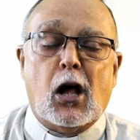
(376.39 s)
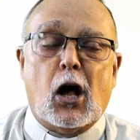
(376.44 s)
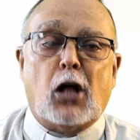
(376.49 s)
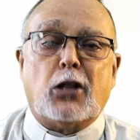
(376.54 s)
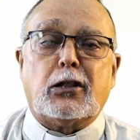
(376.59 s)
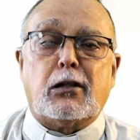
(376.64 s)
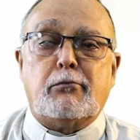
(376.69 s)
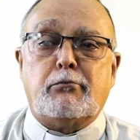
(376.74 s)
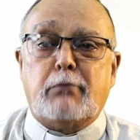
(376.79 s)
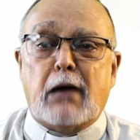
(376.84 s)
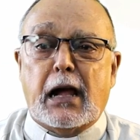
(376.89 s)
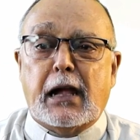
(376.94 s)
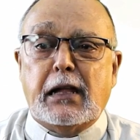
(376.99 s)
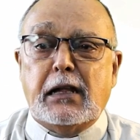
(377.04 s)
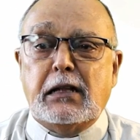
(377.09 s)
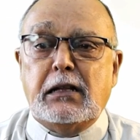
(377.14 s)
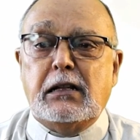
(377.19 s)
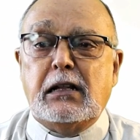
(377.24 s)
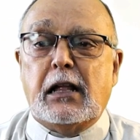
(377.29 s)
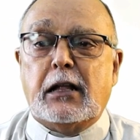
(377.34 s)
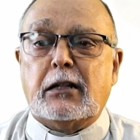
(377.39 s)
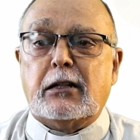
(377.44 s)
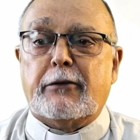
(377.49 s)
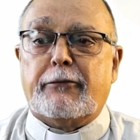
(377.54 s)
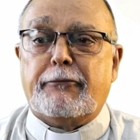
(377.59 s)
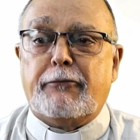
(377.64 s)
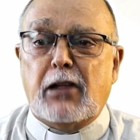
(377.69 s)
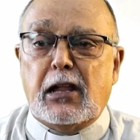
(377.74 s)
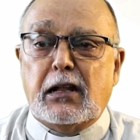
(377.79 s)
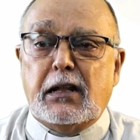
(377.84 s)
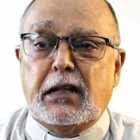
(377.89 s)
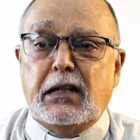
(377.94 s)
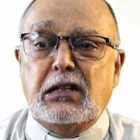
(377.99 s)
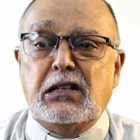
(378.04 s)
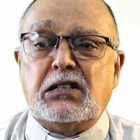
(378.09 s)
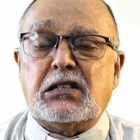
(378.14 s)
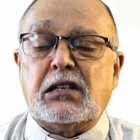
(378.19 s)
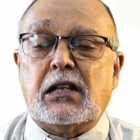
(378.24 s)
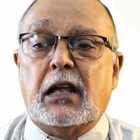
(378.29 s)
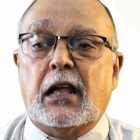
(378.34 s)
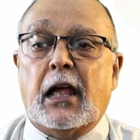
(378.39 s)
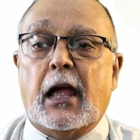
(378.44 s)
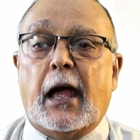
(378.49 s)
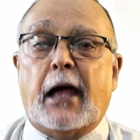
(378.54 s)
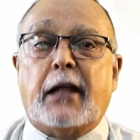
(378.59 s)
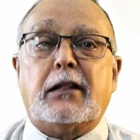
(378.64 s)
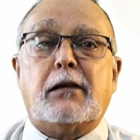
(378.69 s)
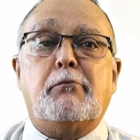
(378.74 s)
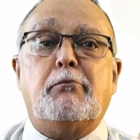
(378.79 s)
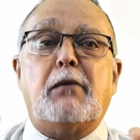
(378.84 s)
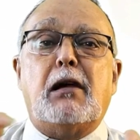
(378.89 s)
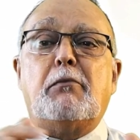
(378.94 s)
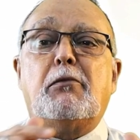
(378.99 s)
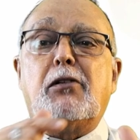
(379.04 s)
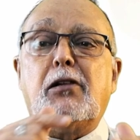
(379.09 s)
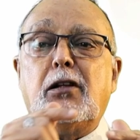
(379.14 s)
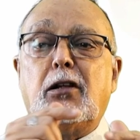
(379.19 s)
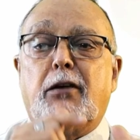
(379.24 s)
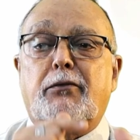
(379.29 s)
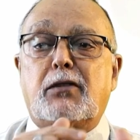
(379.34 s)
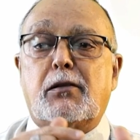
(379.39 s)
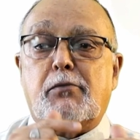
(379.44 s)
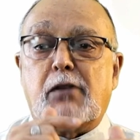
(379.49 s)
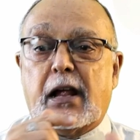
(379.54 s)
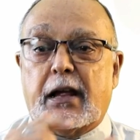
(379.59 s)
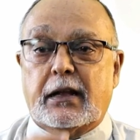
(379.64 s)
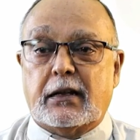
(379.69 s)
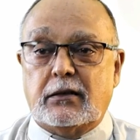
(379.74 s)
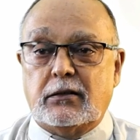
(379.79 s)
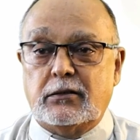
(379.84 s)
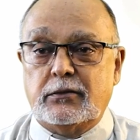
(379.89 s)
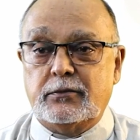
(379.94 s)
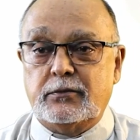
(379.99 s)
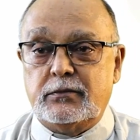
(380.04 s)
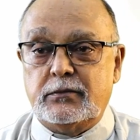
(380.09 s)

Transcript: on the mind and the feelings and the memory of the bride.